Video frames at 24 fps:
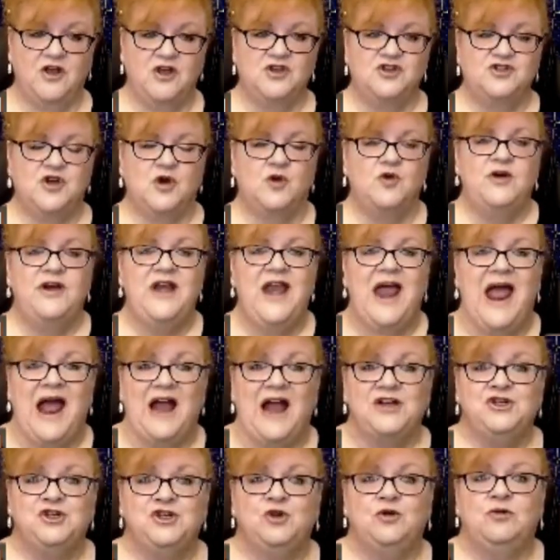So
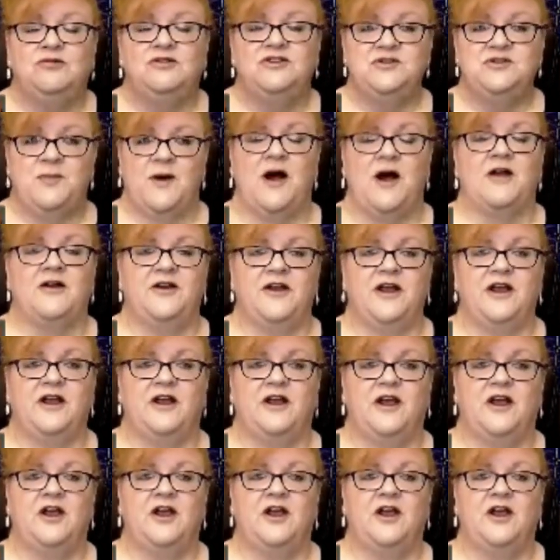natural responding